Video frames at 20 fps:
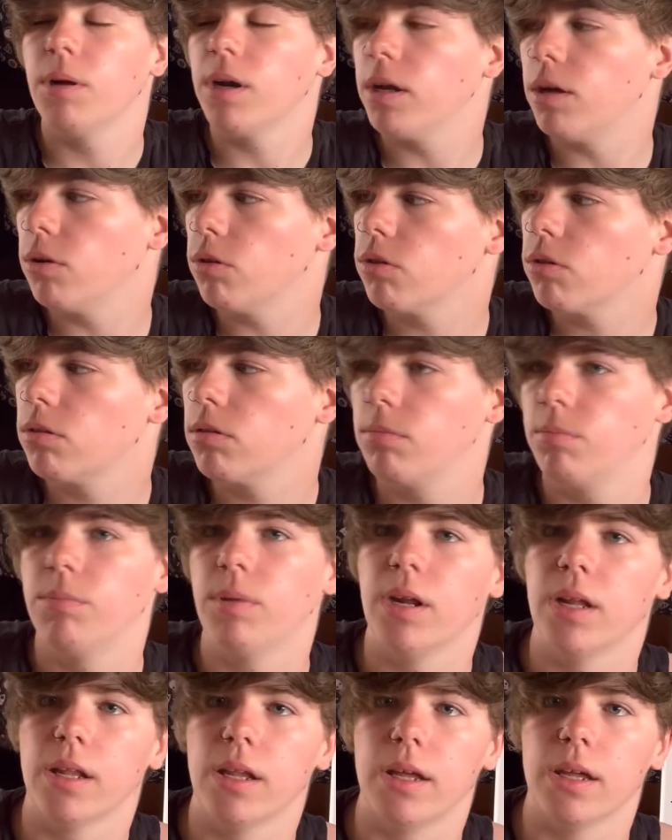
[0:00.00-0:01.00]
I
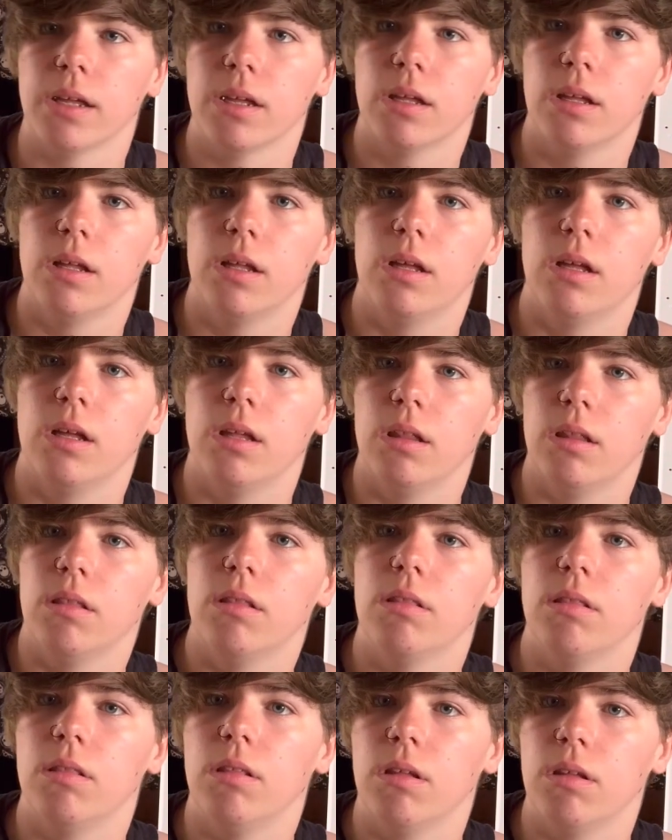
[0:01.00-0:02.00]
like
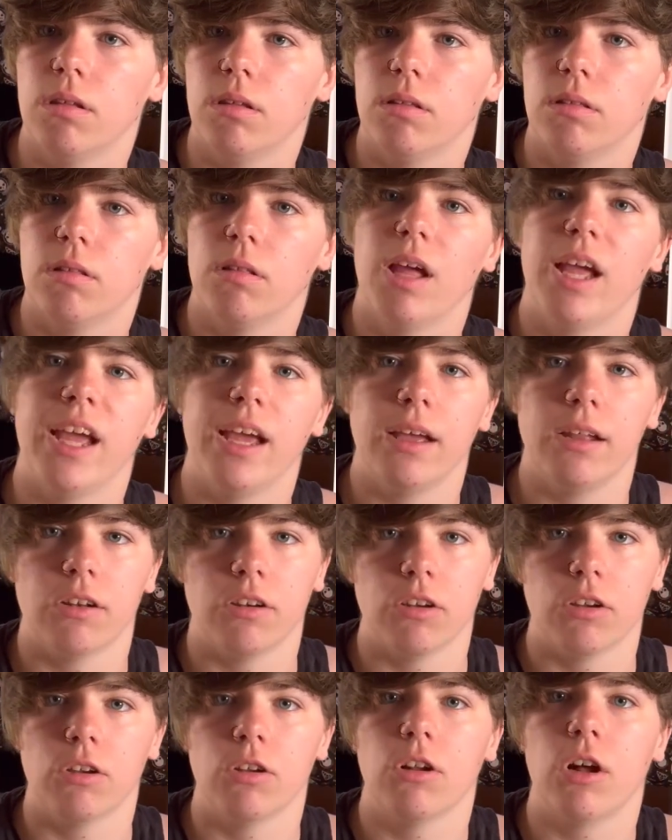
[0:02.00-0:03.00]

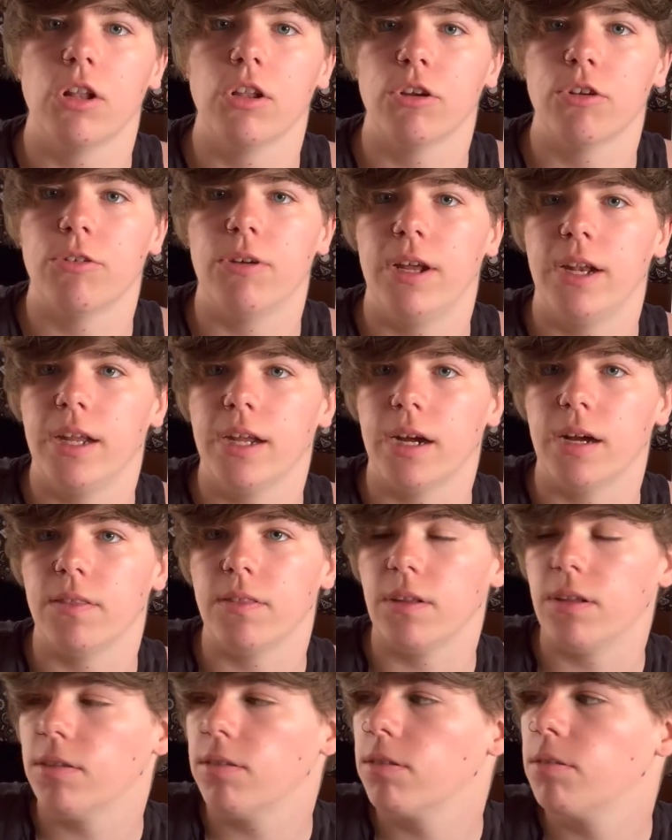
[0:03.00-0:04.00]
and color grading on
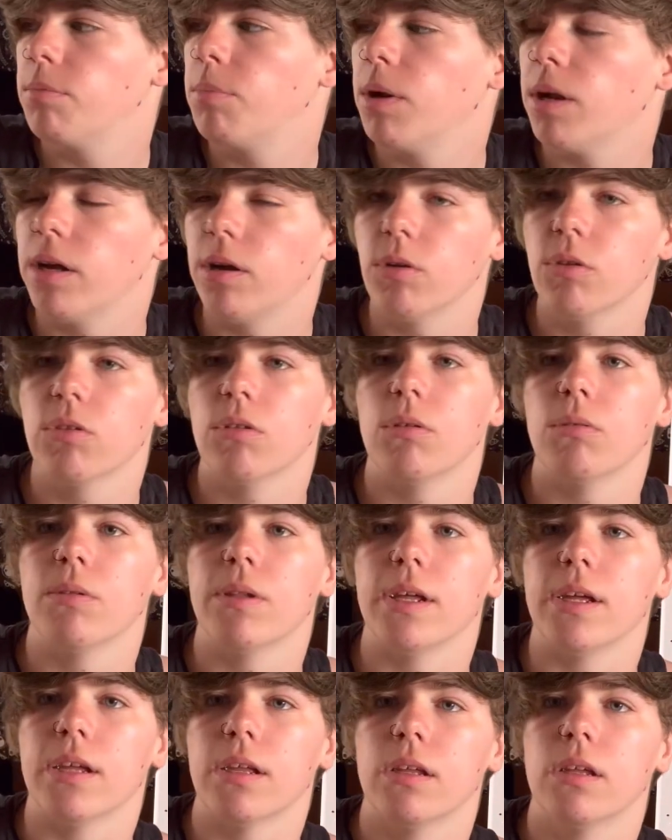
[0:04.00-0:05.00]
this, but I also
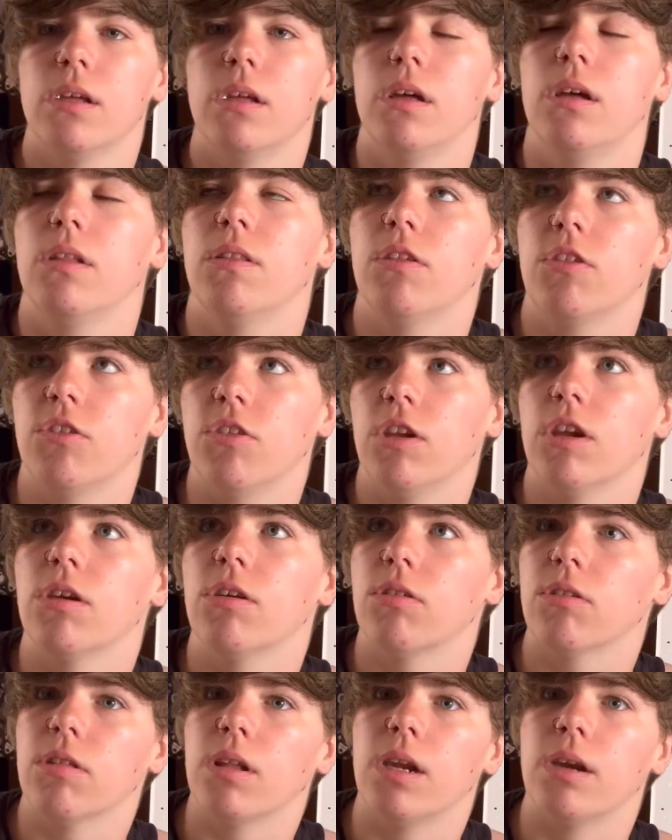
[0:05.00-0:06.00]
like the
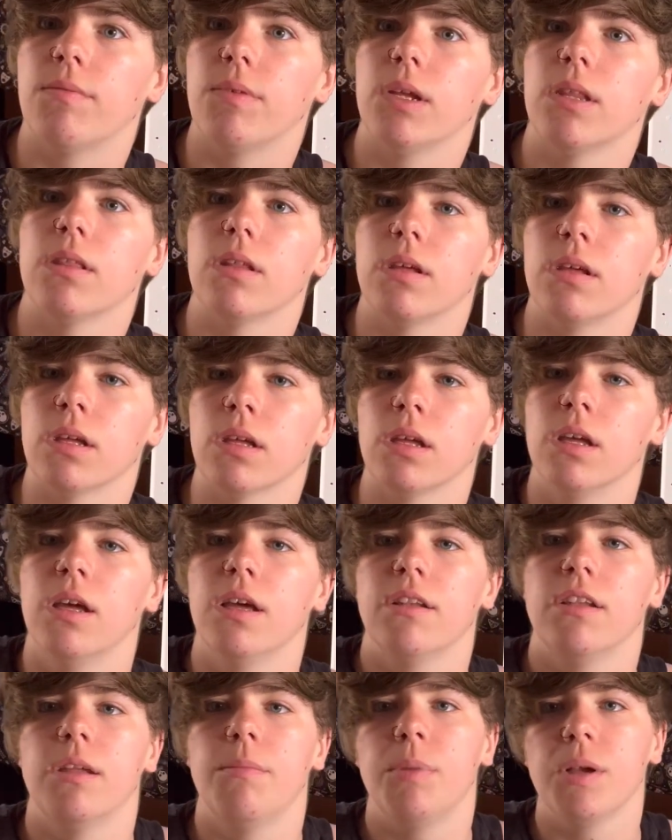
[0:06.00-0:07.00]
stickers and everything.
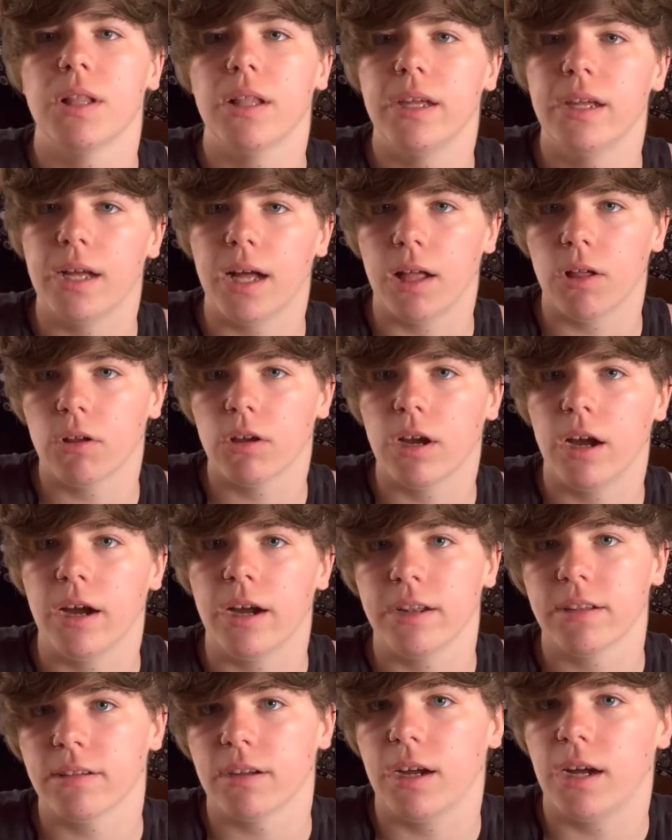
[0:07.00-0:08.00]
Typically I'll
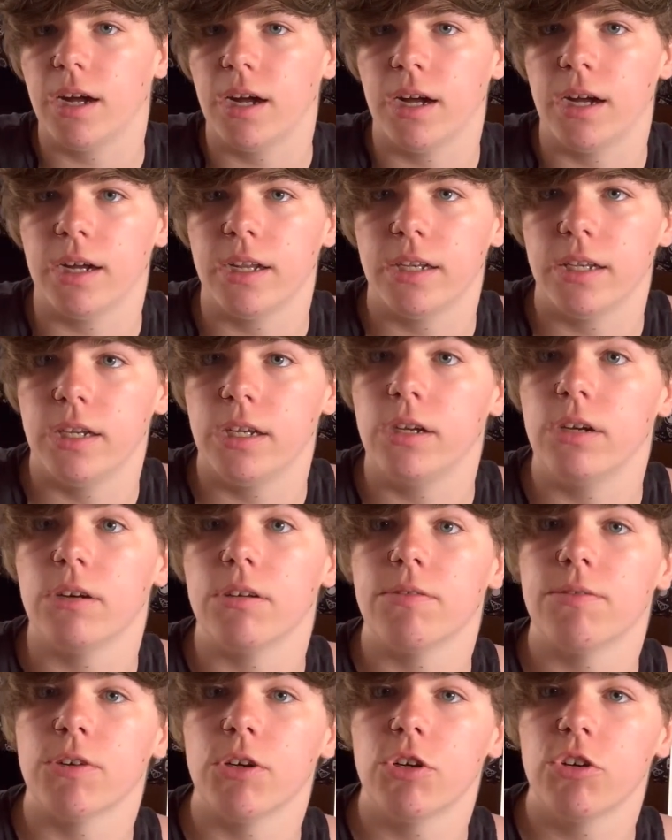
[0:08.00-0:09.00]
cut on here
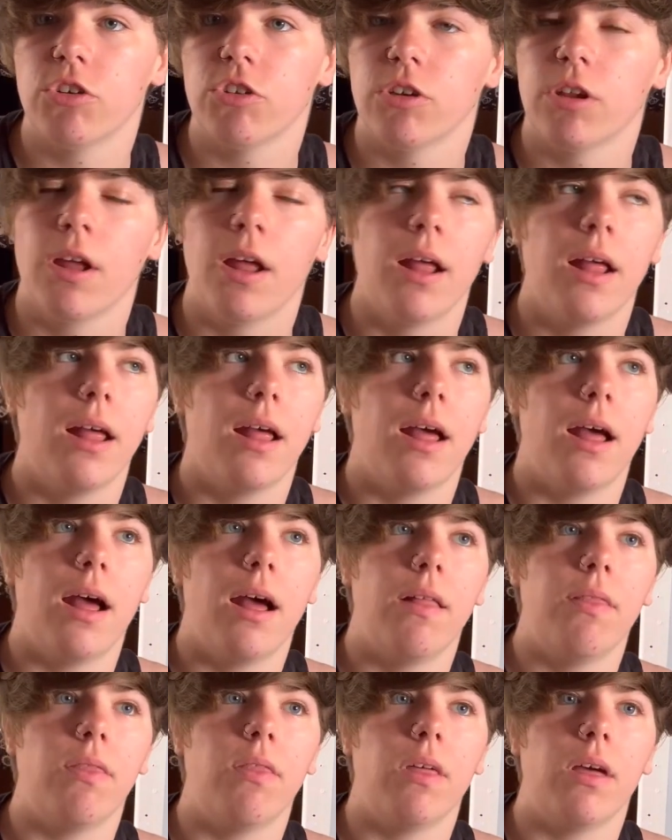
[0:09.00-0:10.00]
first
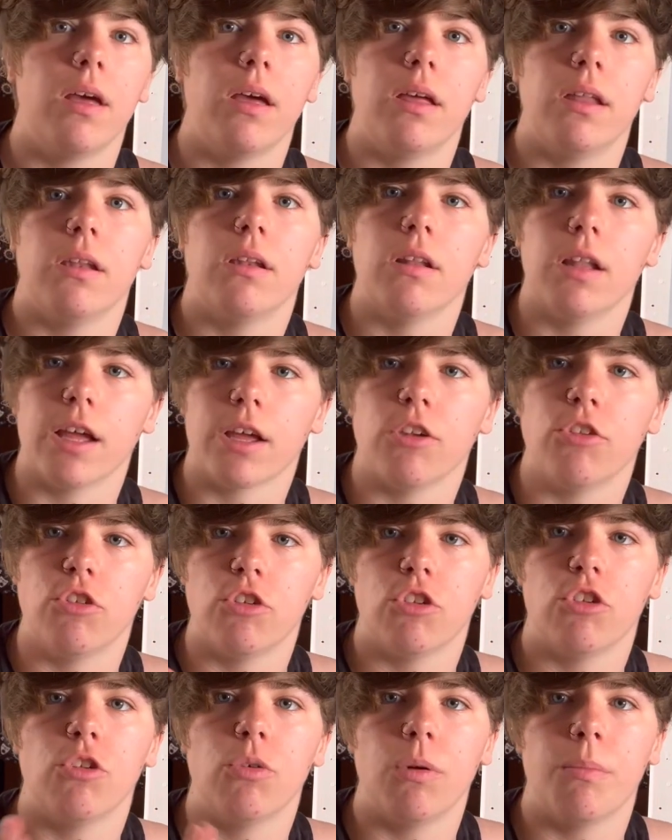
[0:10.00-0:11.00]
and then like
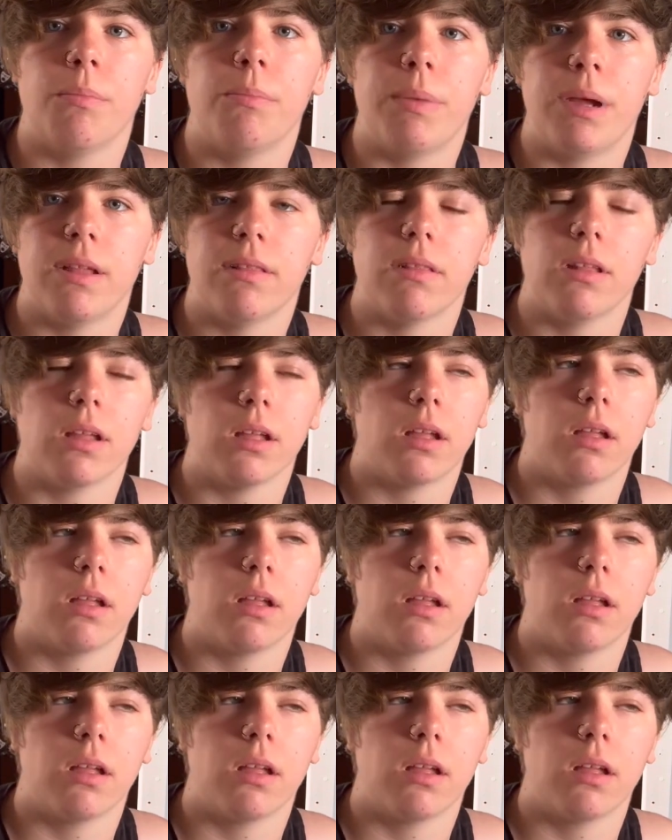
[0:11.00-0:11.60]
just do a basic